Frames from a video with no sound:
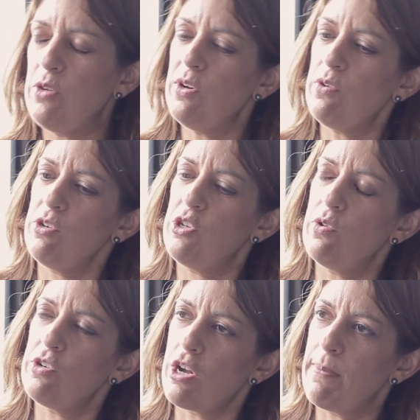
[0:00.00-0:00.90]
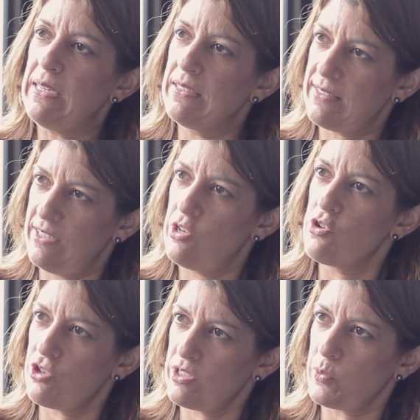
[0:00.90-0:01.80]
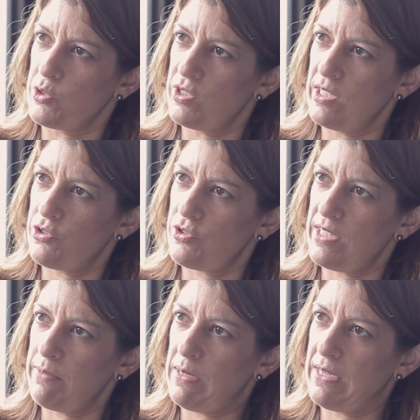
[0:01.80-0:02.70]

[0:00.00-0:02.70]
you don't talk about institutions, which is interesting,